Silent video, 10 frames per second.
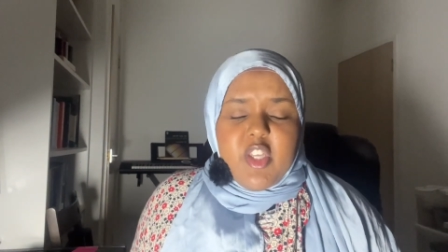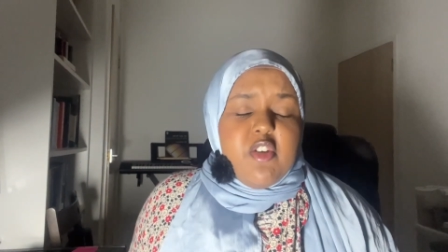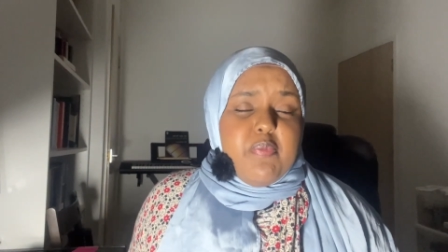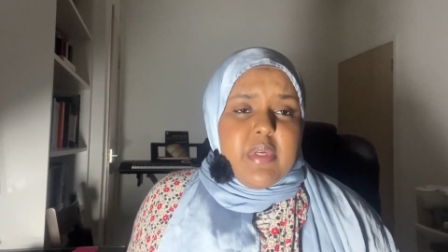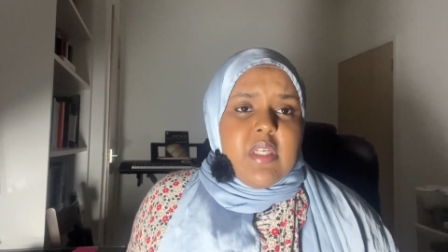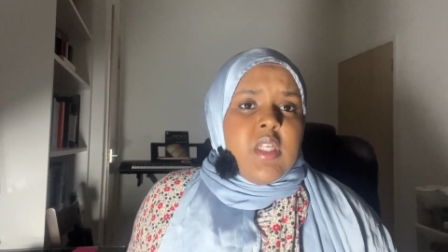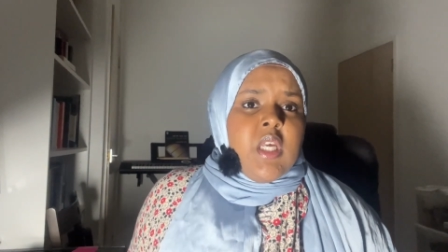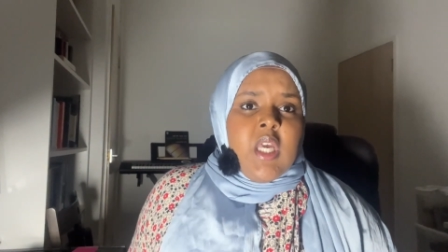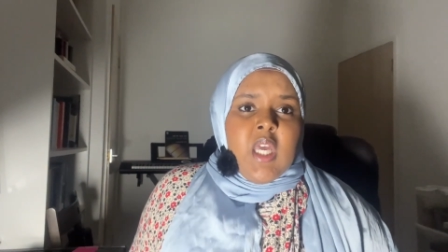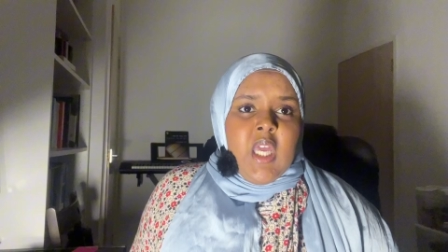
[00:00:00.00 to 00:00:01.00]
been
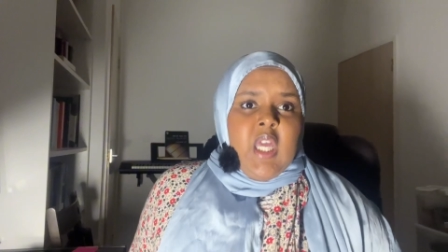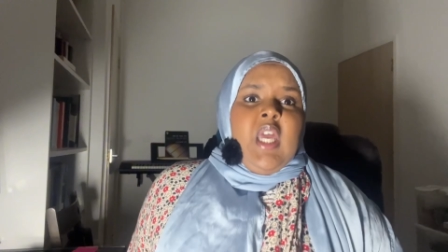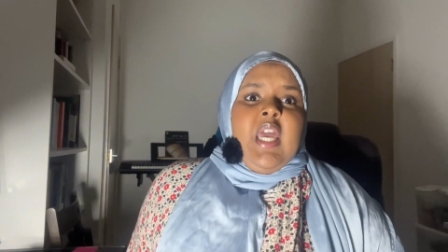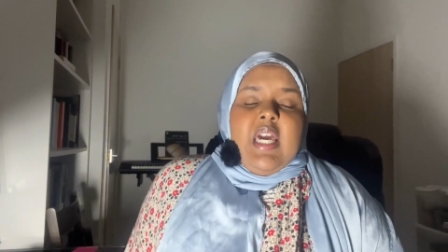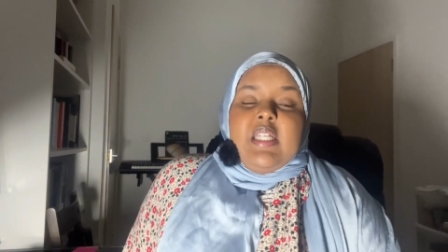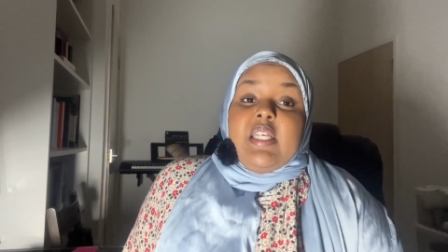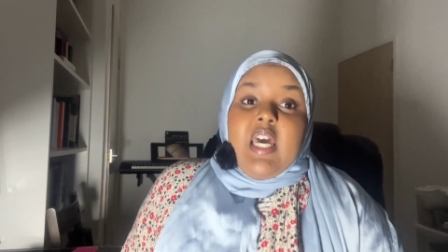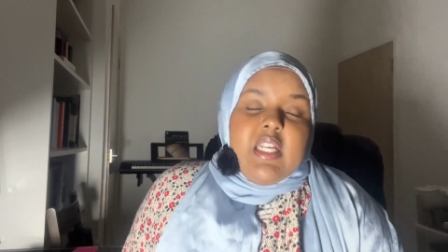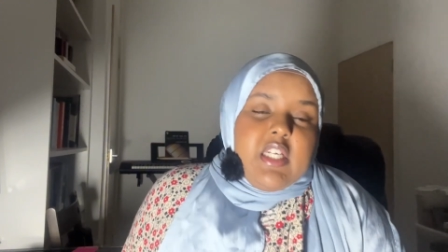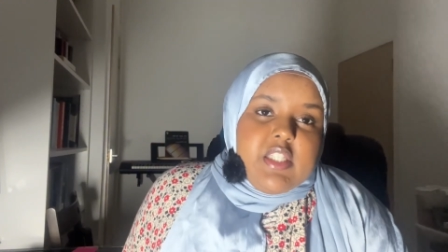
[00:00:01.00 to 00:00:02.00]

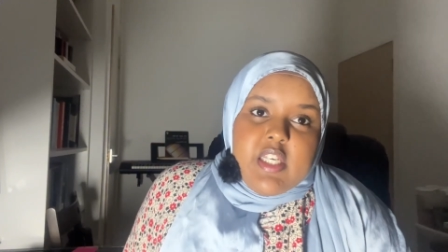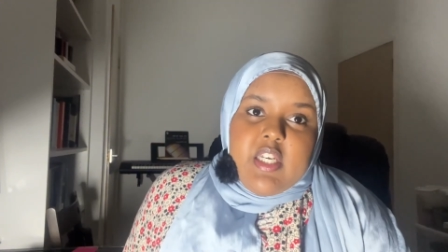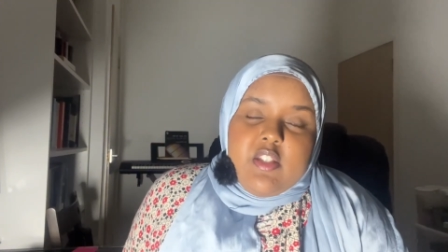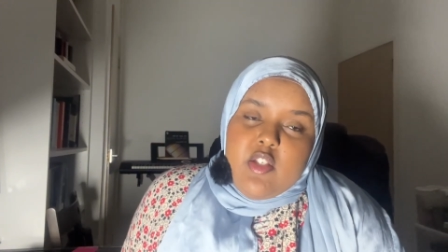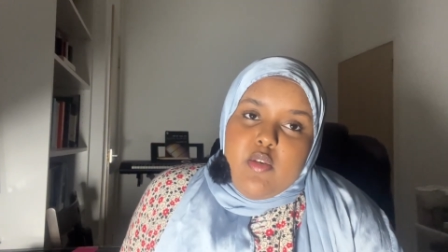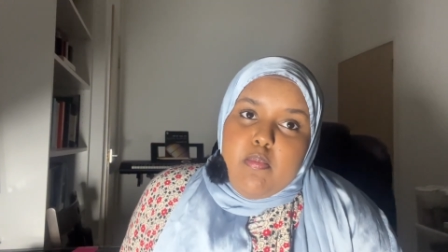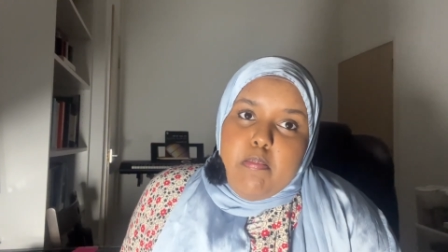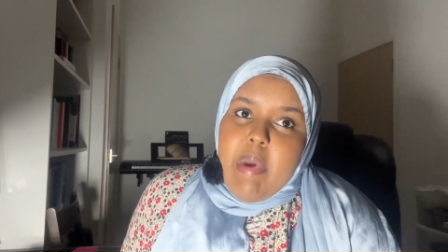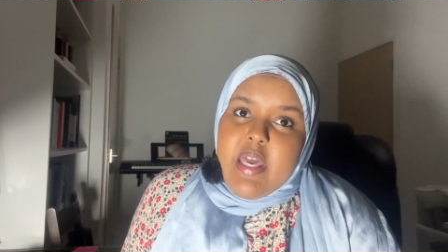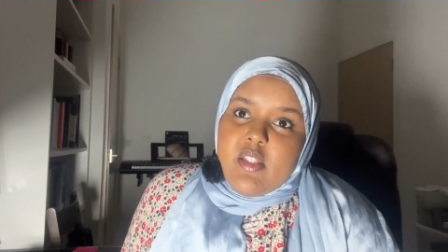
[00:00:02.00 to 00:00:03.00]
intending to
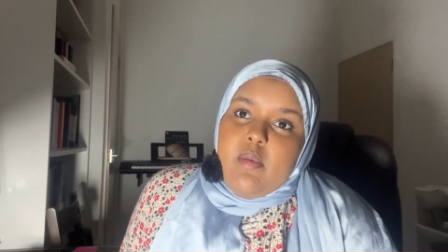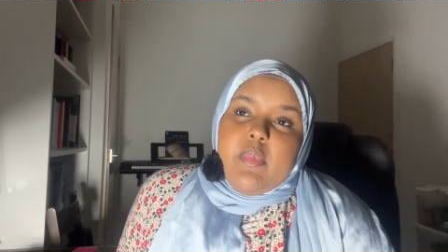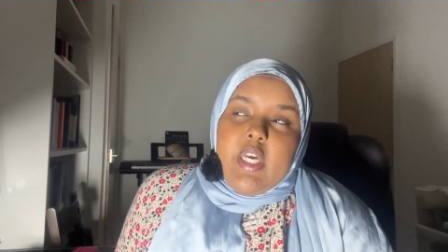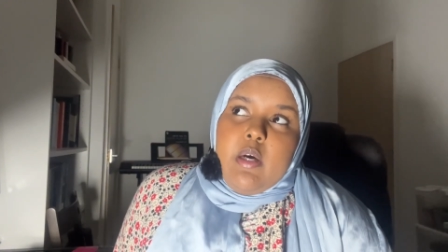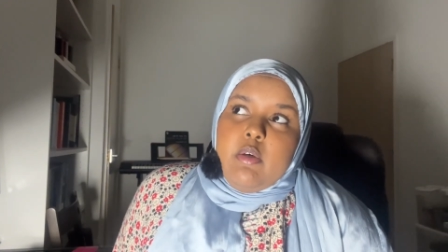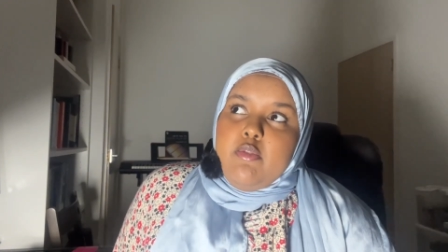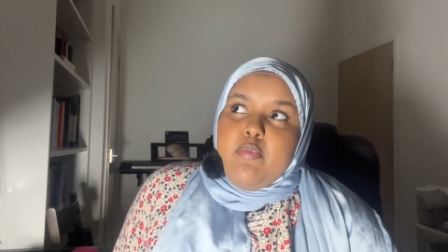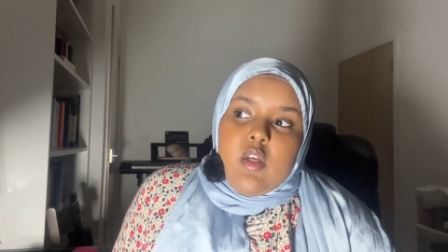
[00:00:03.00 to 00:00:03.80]
make something out of.